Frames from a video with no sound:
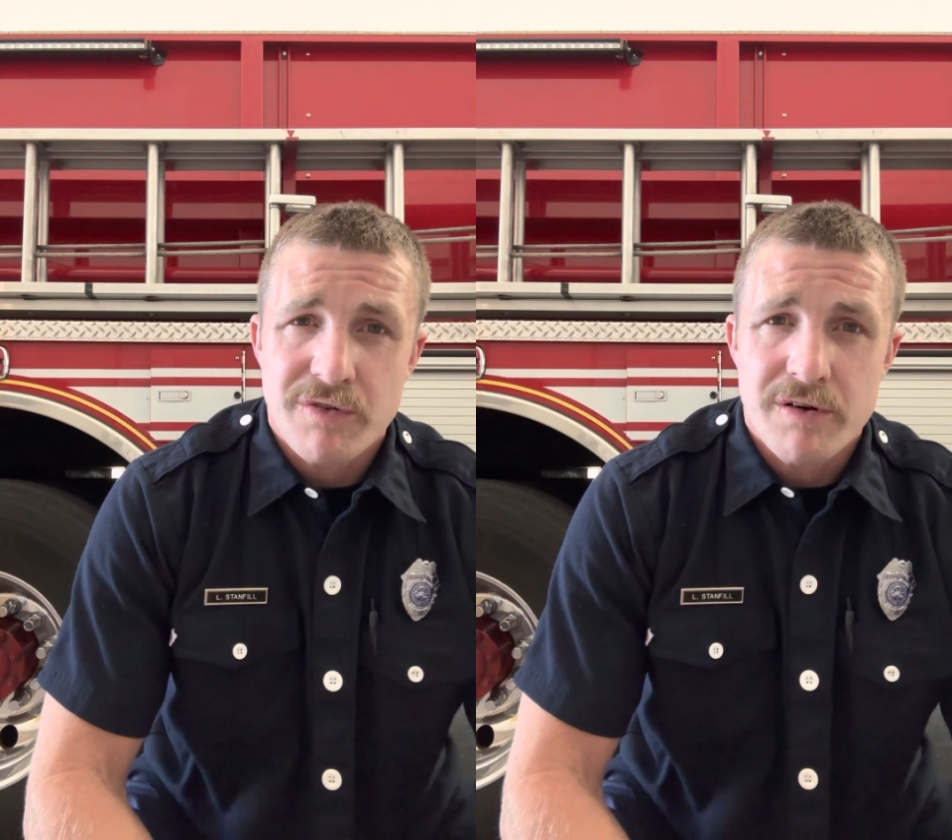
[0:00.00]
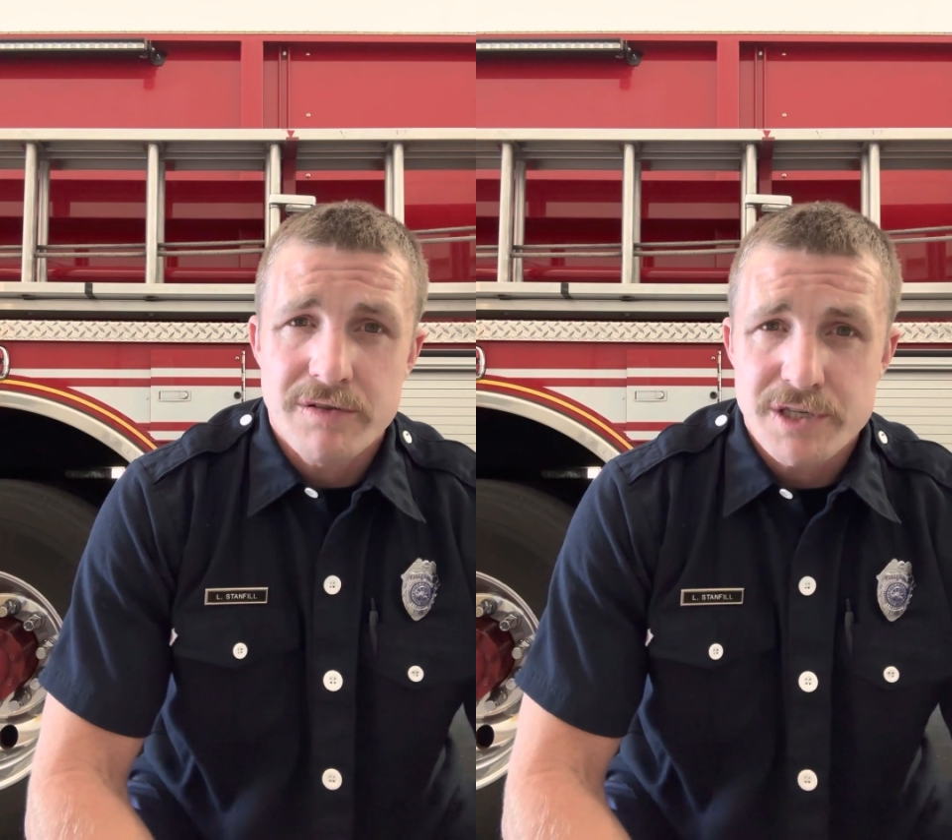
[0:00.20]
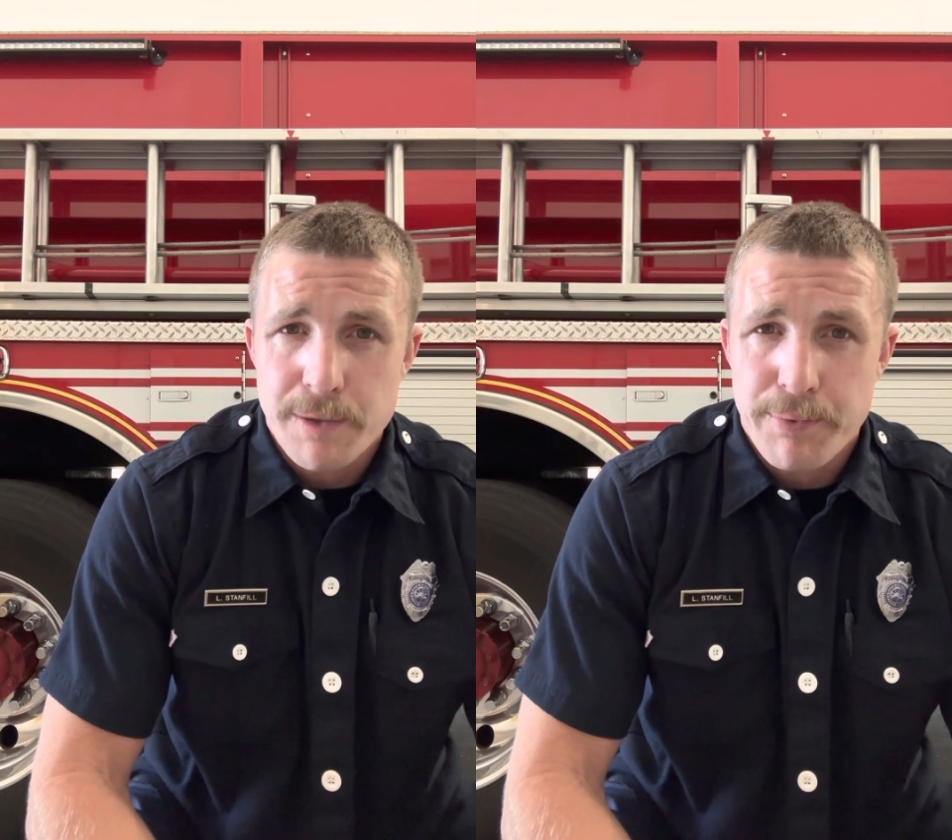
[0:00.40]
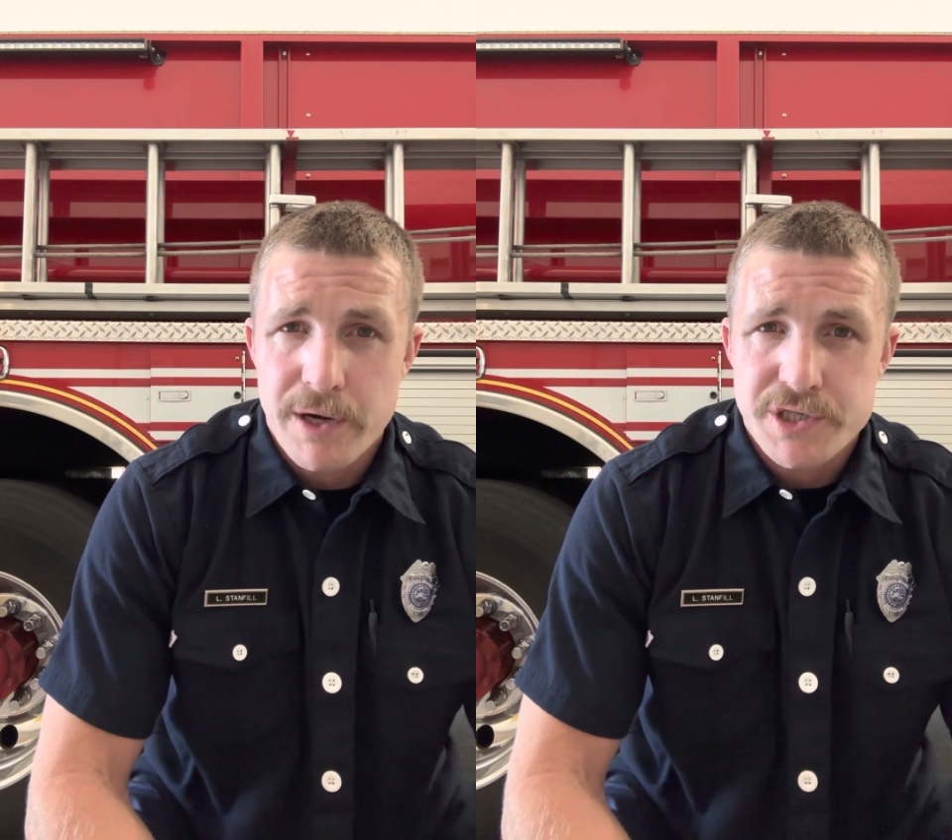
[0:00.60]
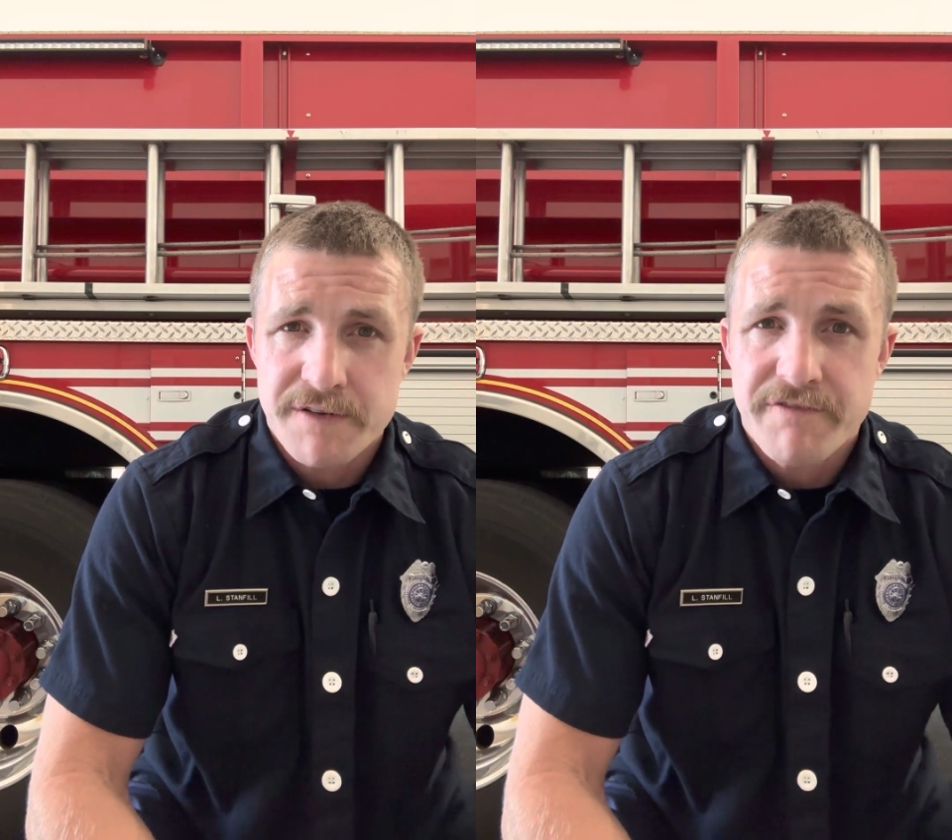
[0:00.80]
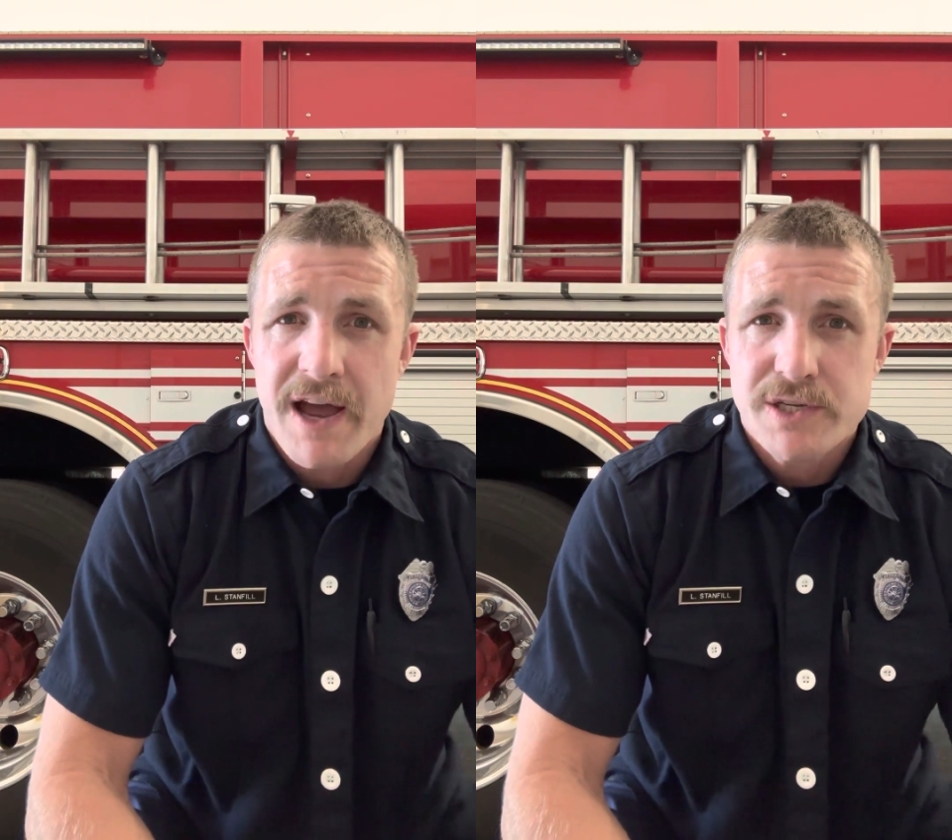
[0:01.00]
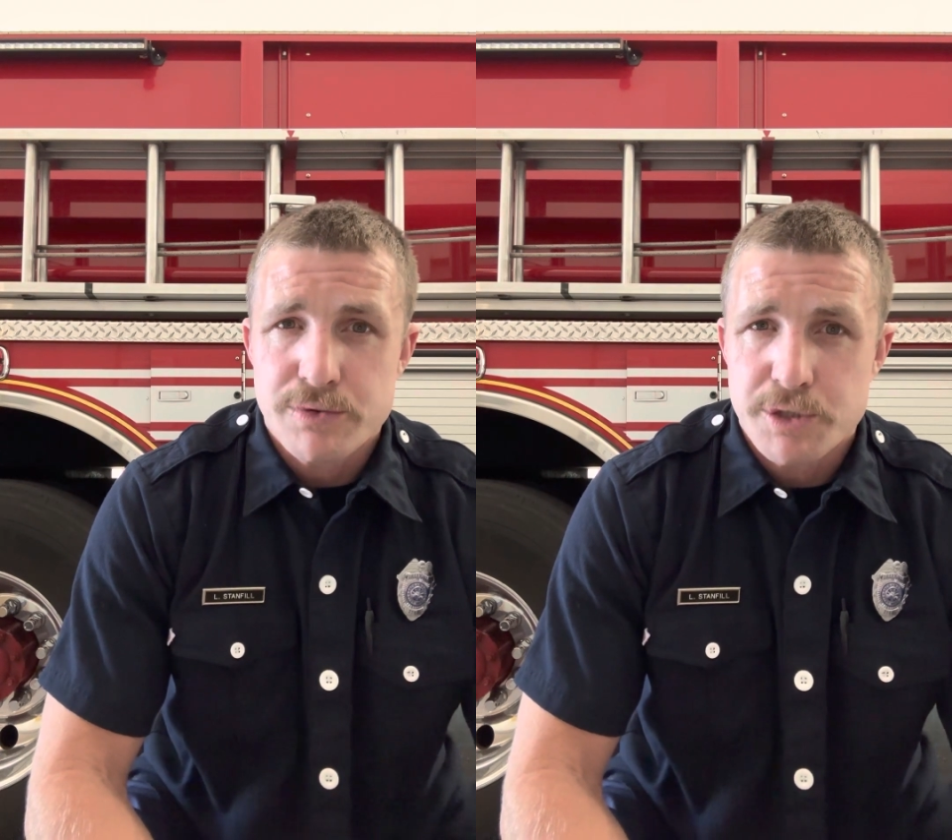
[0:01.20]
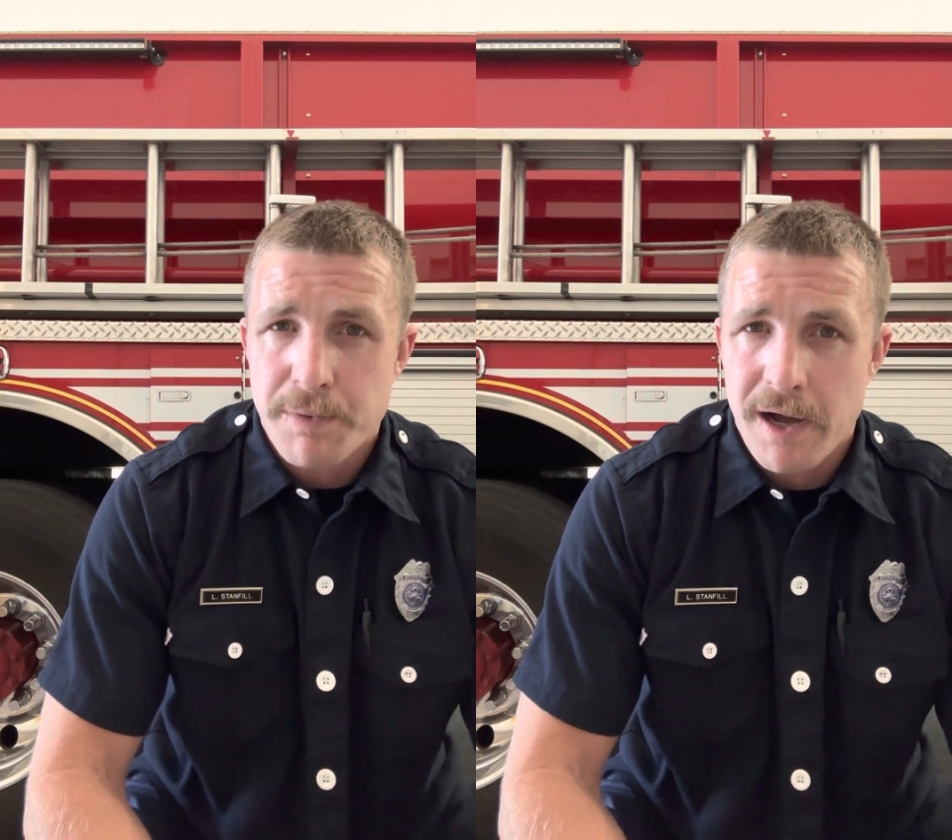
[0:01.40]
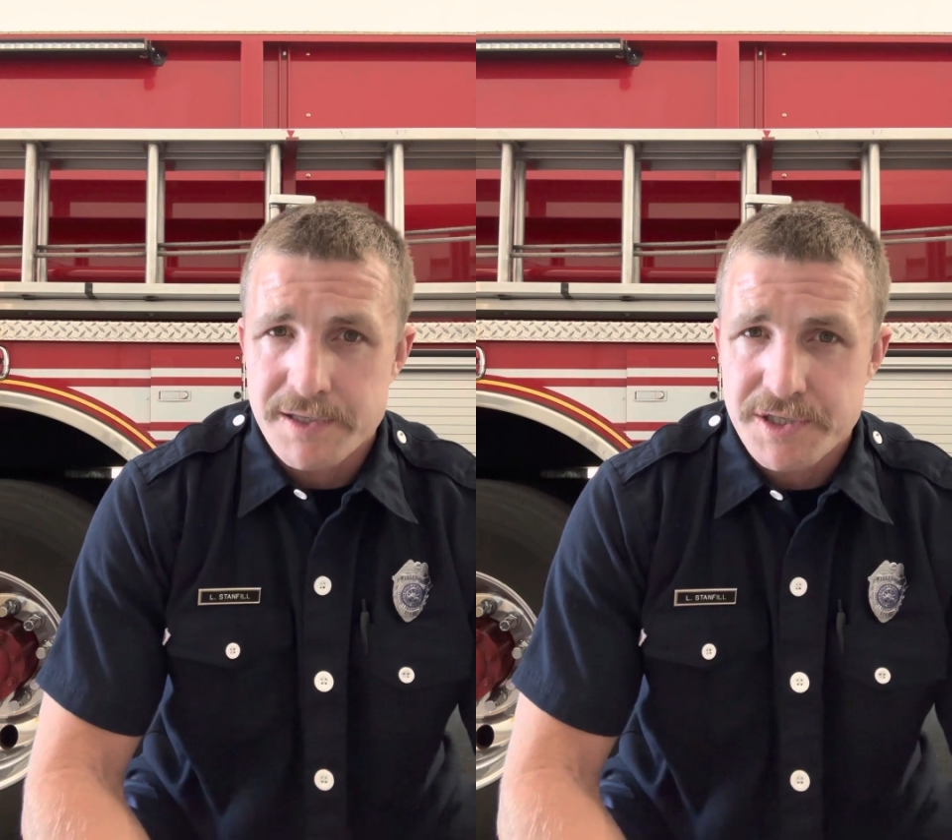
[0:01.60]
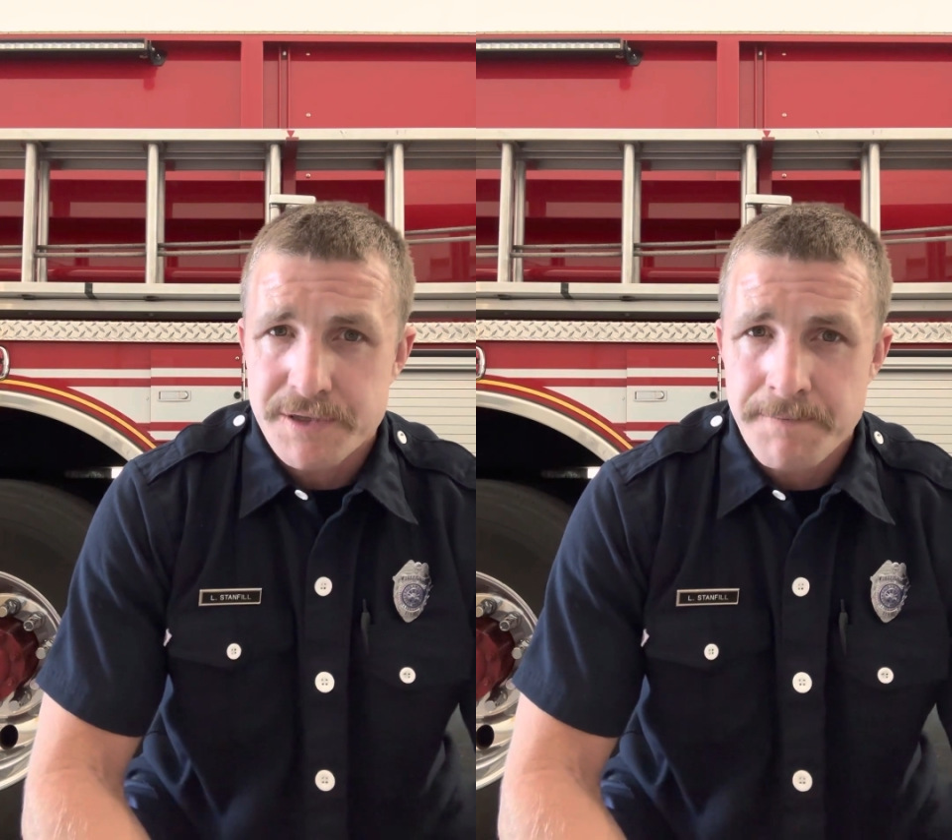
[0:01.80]
Early Suppression Fast
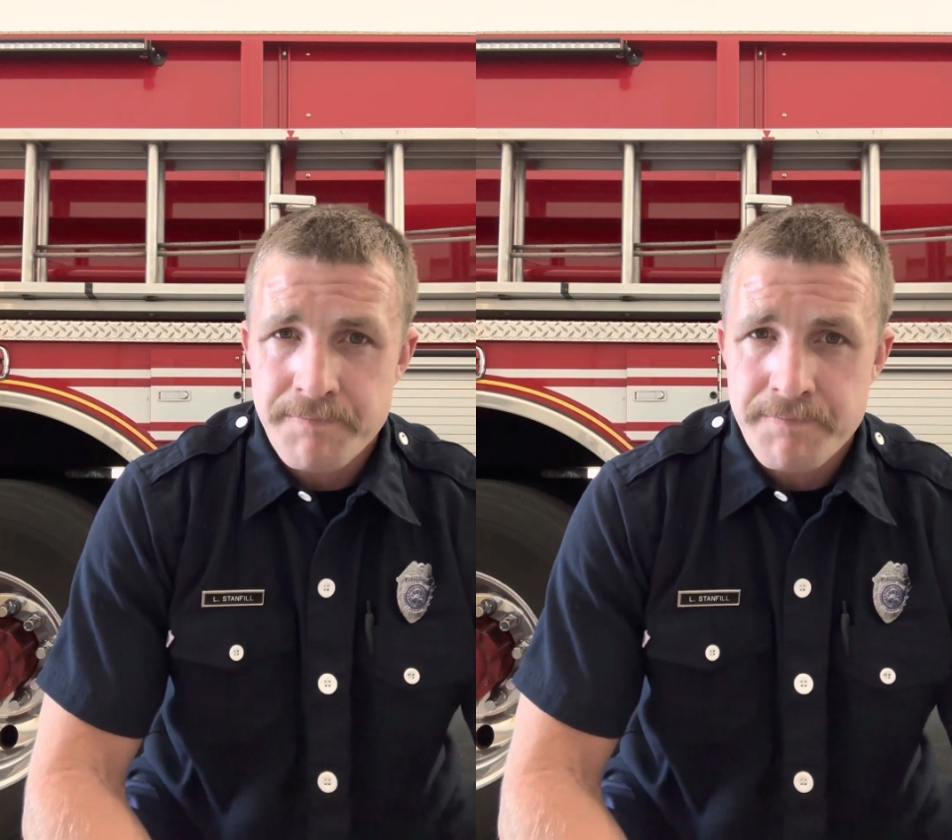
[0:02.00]
Response.